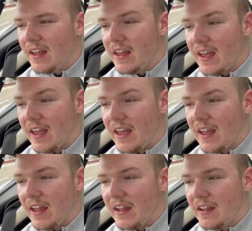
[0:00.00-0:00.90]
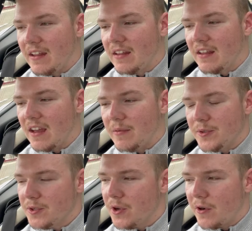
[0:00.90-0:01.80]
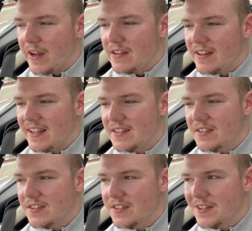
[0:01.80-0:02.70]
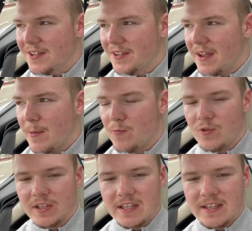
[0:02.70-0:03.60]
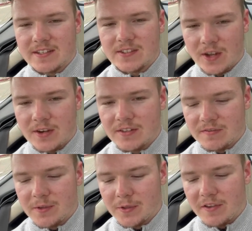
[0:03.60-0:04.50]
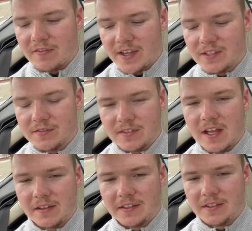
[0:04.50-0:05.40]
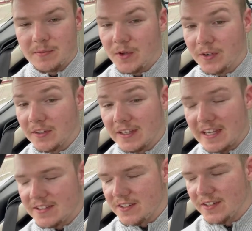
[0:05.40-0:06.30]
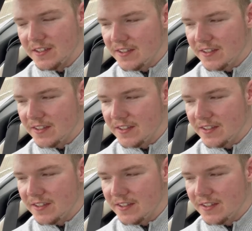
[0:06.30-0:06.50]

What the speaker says: 8, I'm doing all right. I'm really starting to feel the effects of flatline. I'm not gonna lie to you.